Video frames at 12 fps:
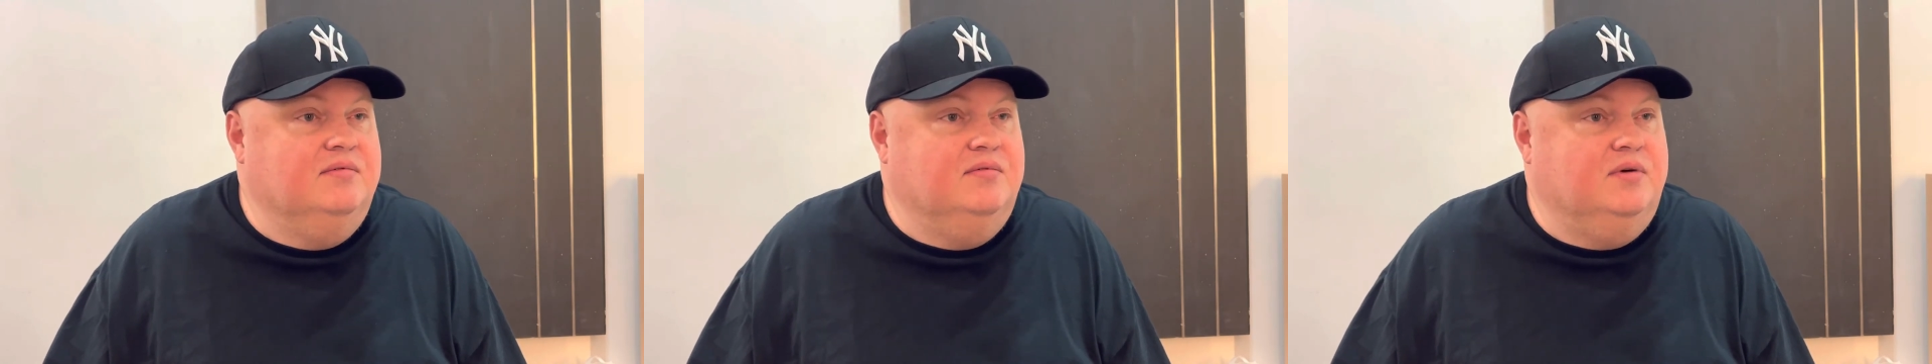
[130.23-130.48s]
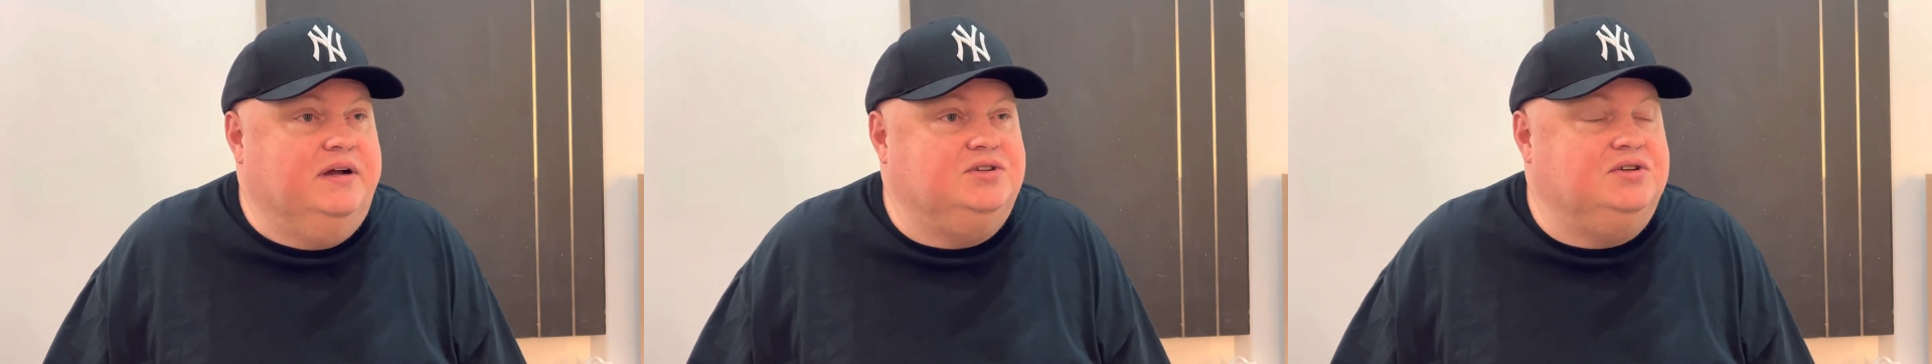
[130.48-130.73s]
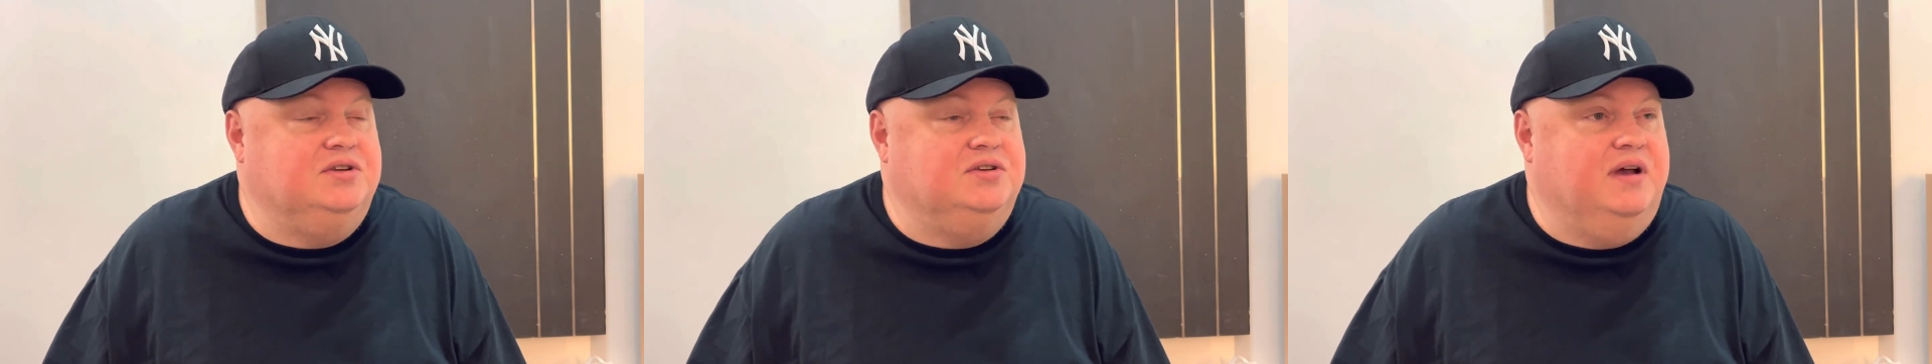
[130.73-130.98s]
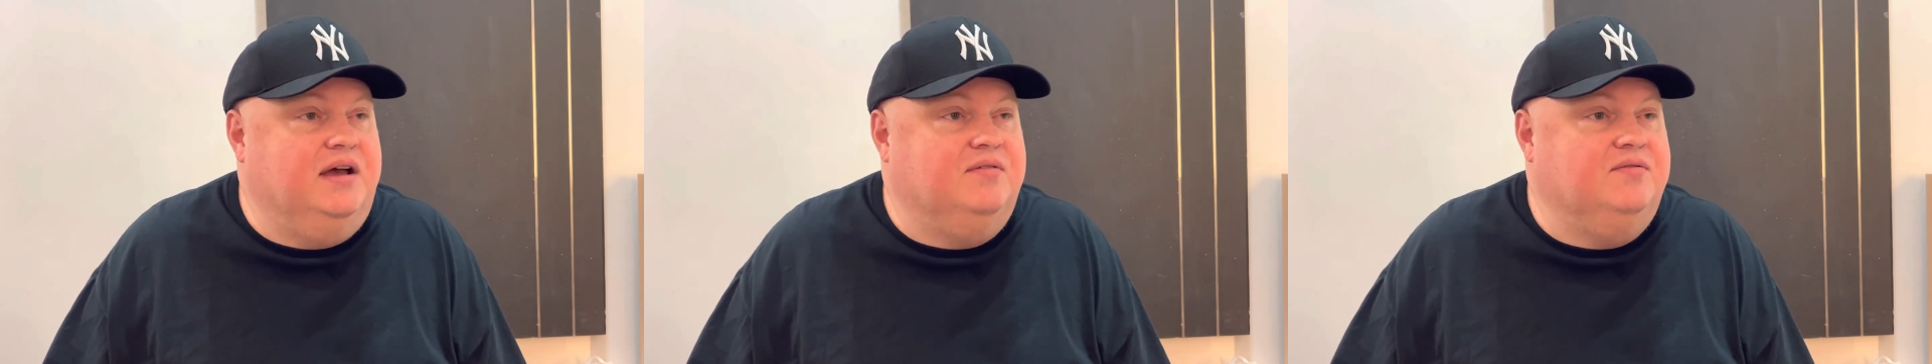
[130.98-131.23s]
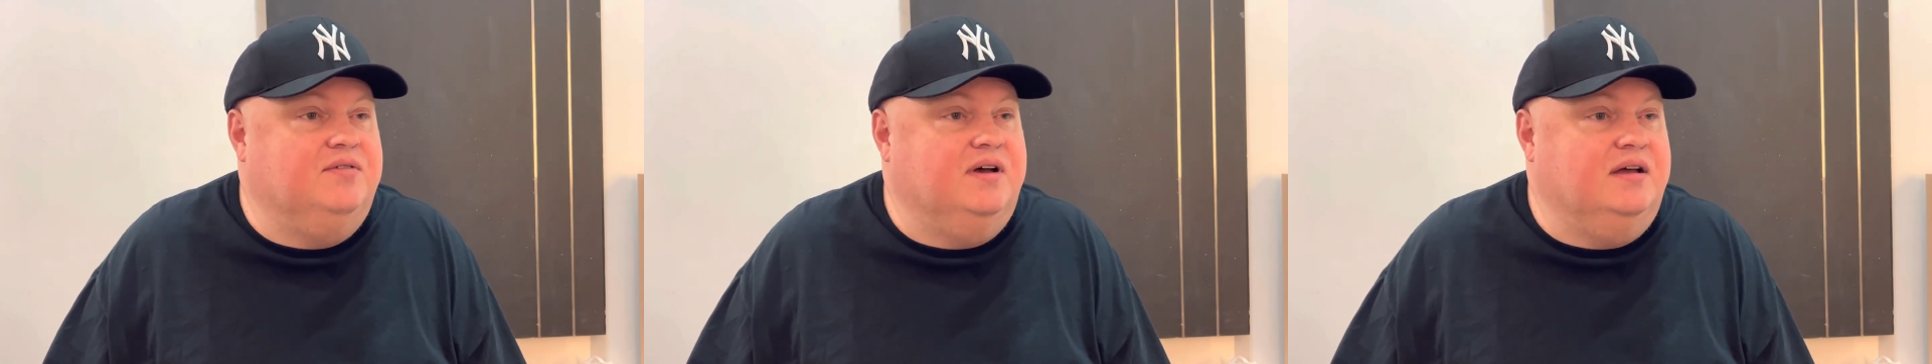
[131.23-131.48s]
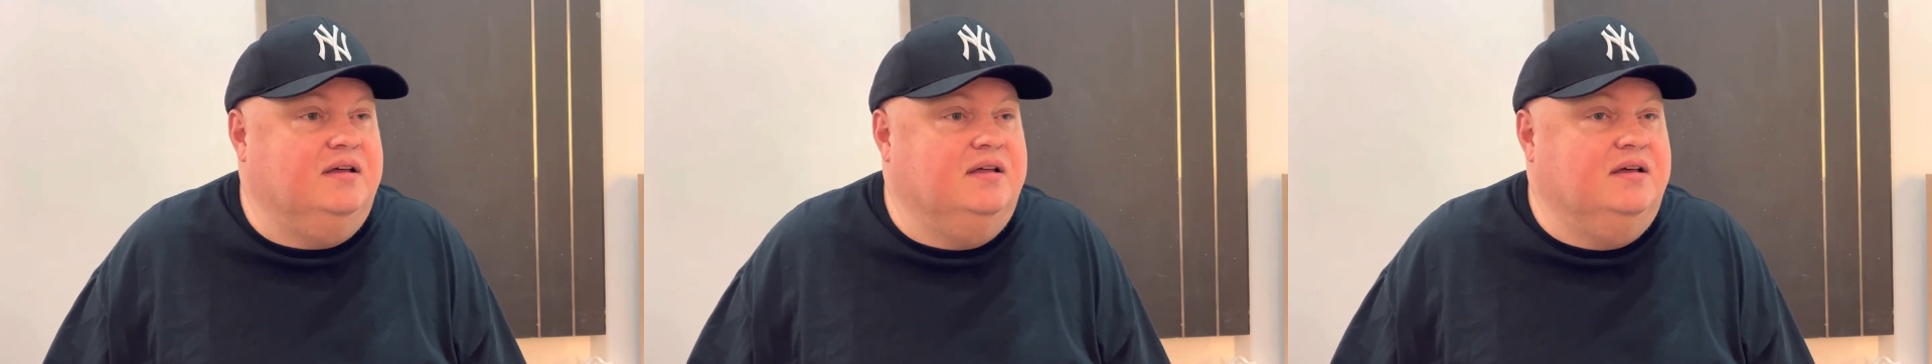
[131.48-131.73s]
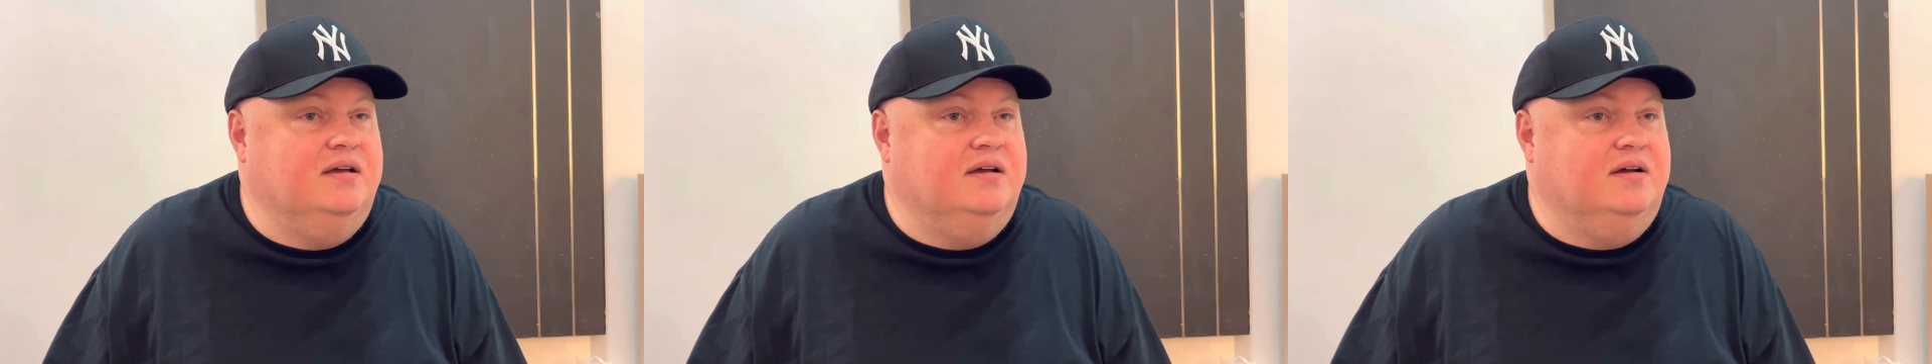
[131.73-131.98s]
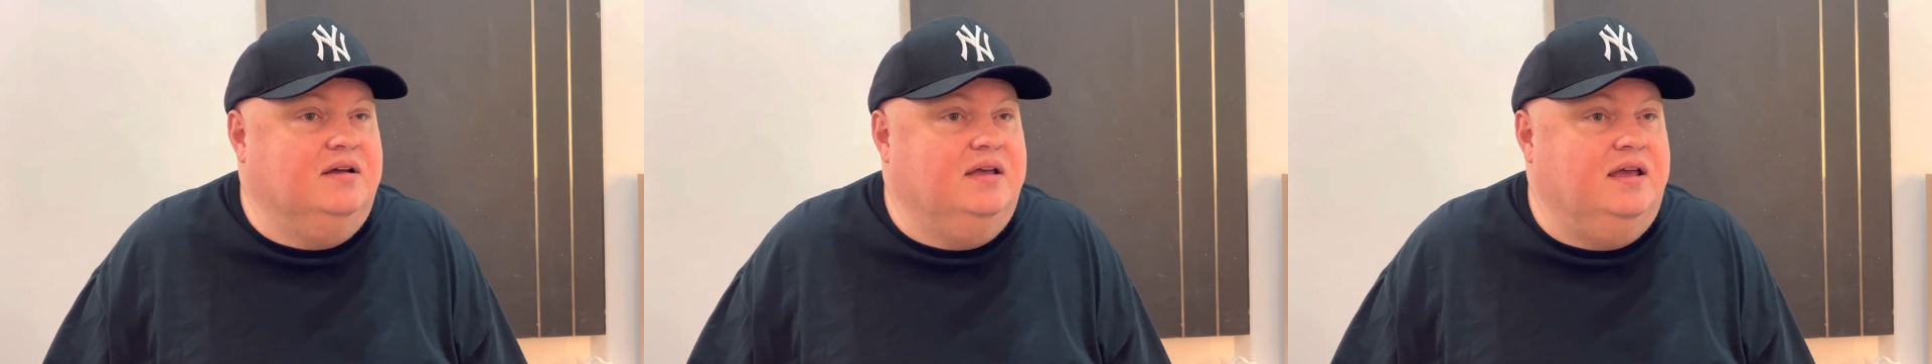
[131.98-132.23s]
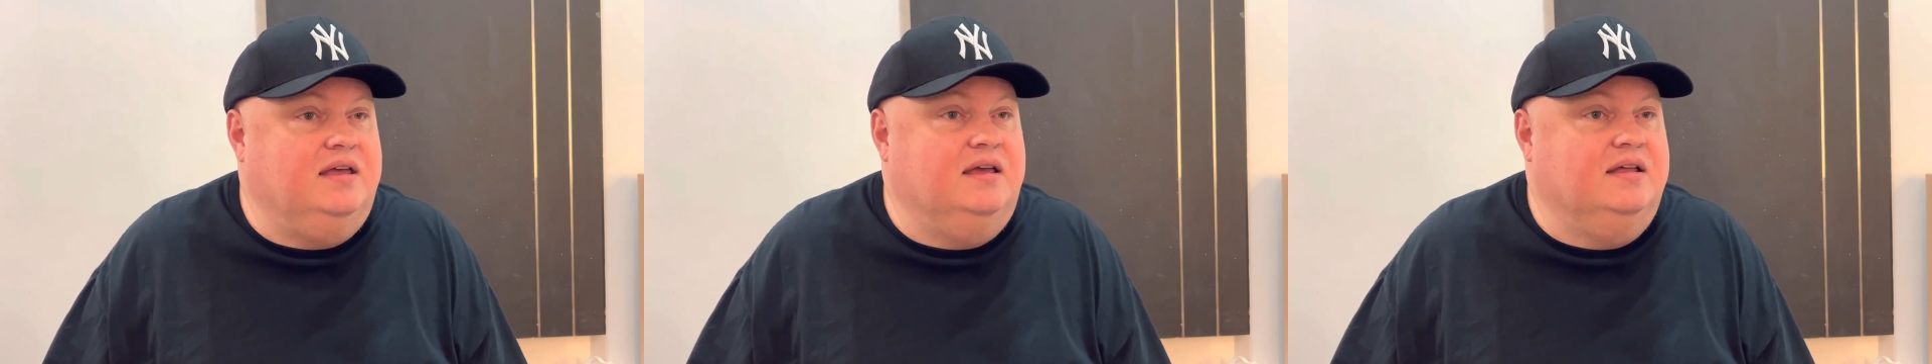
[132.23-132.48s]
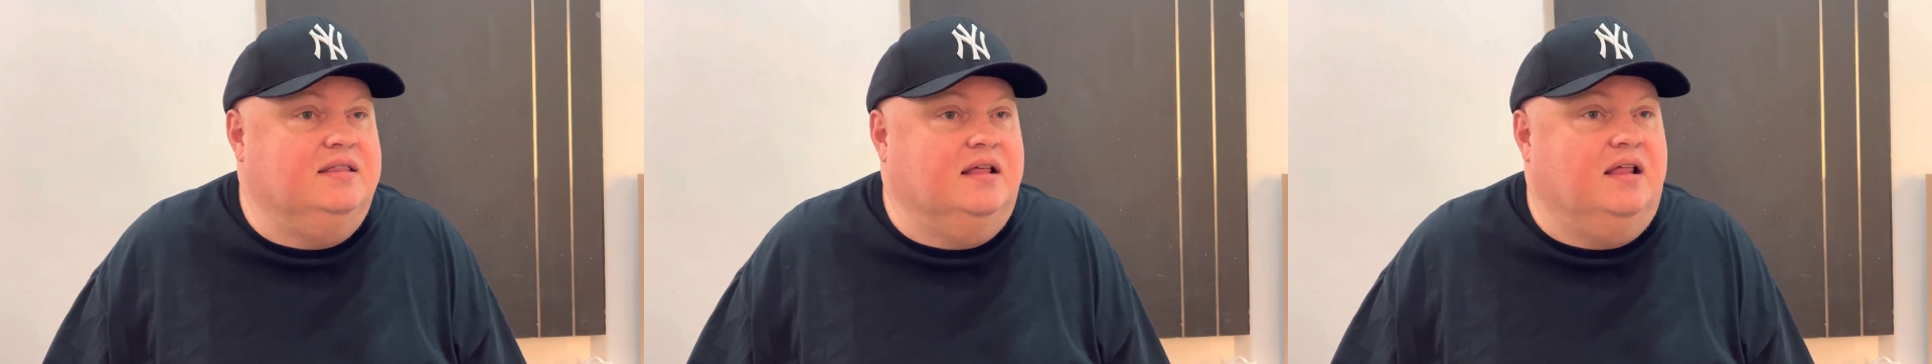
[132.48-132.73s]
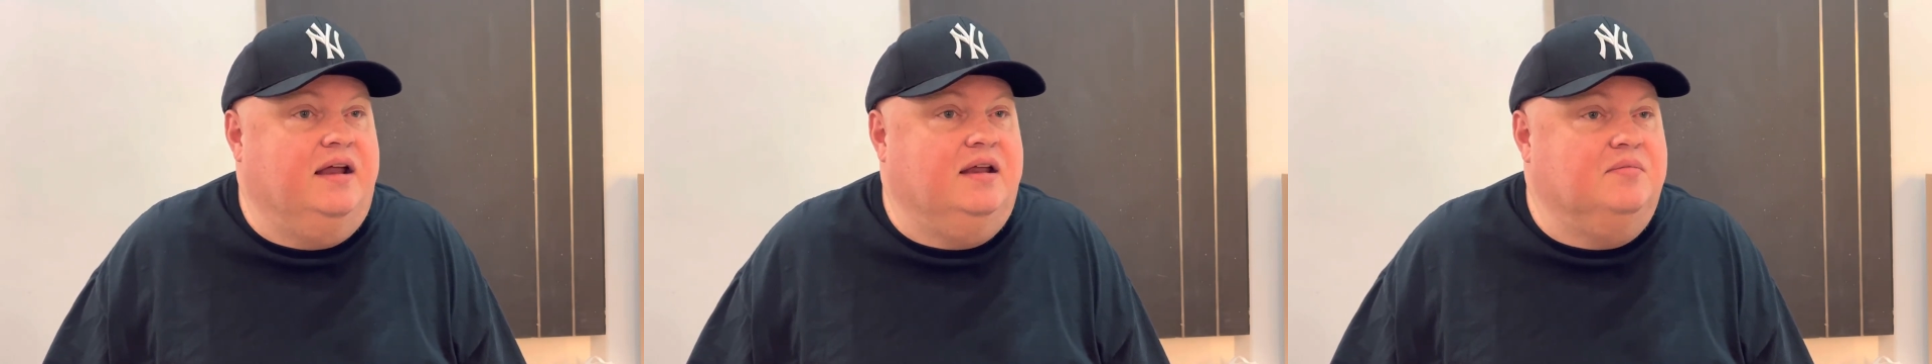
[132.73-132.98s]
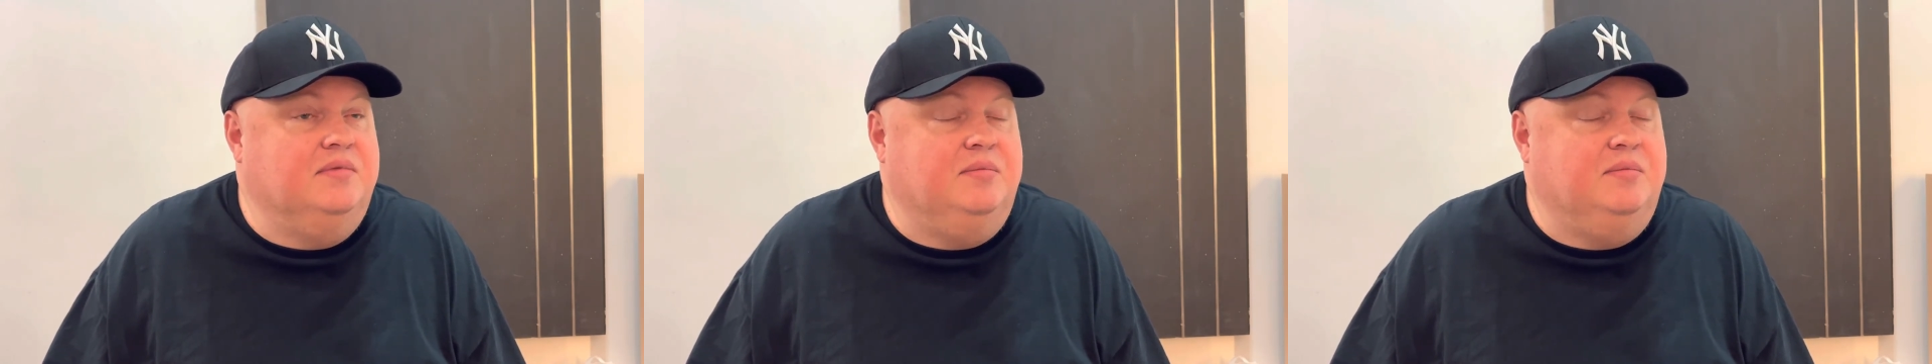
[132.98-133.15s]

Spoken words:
why should you have Higgy in the lineup?